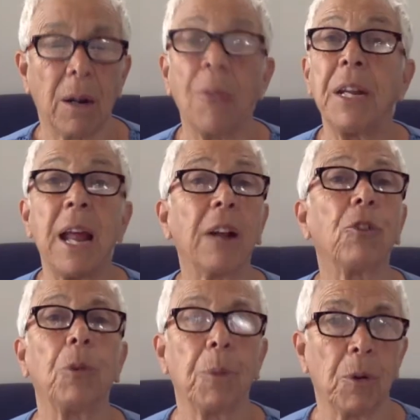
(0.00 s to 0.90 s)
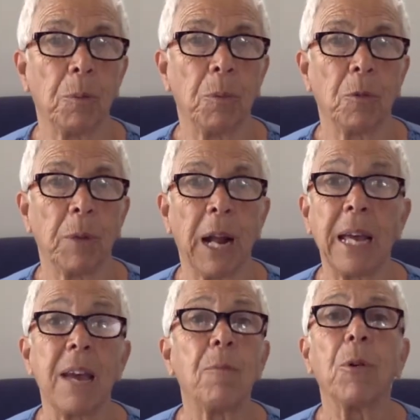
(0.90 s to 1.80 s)
it, oh, the natural birth movement,
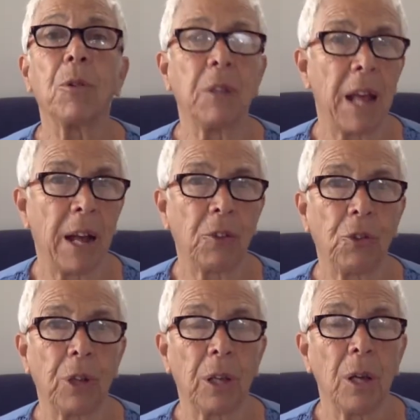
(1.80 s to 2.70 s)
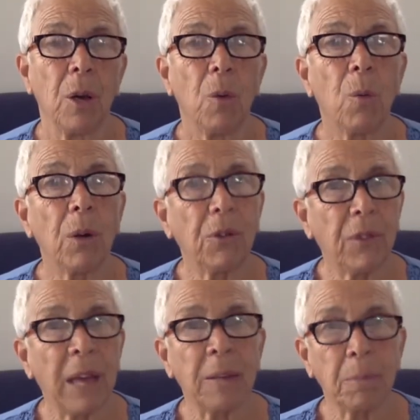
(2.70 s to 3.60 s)
I gave birth naturally. What
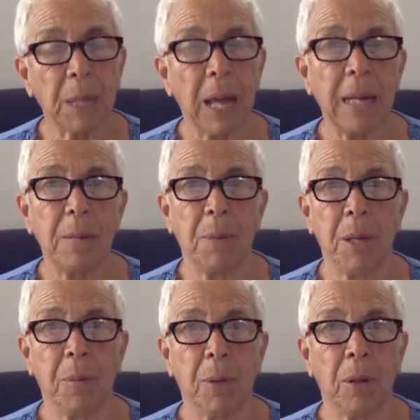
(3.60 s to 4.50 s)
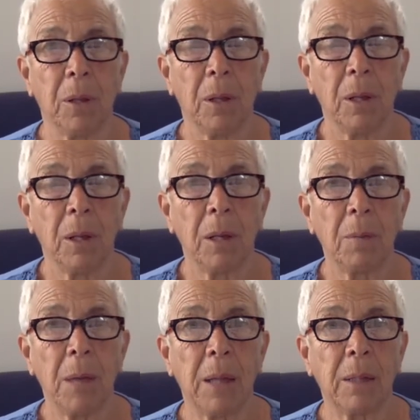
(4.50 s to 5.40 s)
does that imply to people?
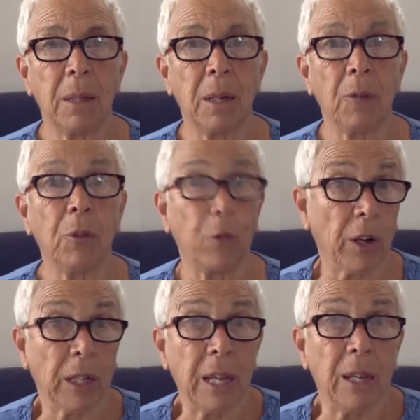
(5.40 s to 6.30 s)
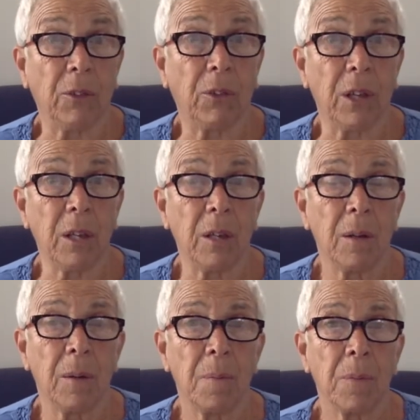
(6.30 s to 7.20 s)
It meant that it was fairly easy,
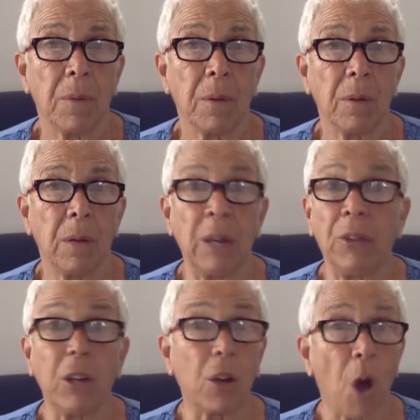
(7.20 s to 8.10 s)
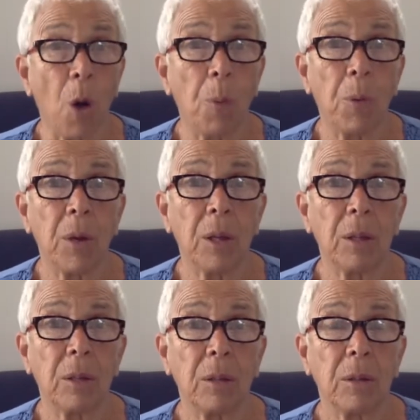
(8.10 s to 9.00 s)
easy to cope
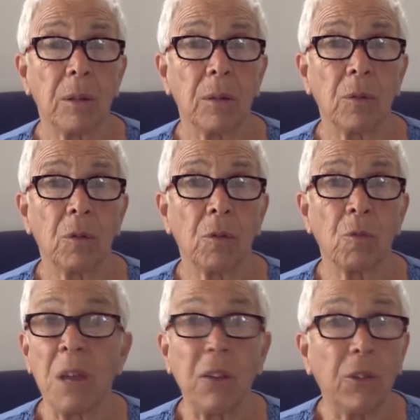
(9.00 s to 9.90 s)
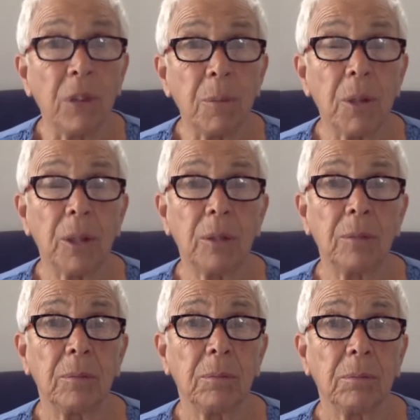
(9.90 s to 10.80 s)
with, reasonable,
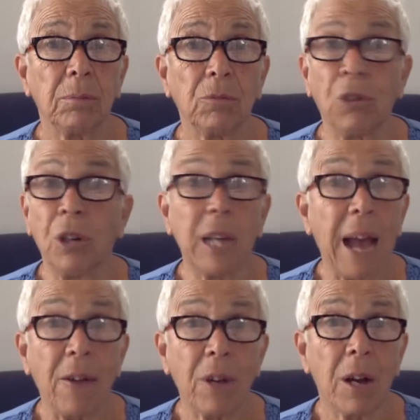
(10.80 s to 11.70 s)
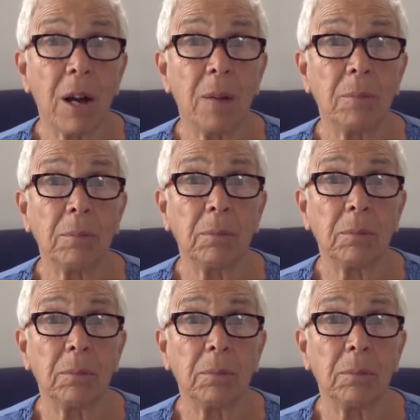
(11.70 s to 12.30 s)
good outcome,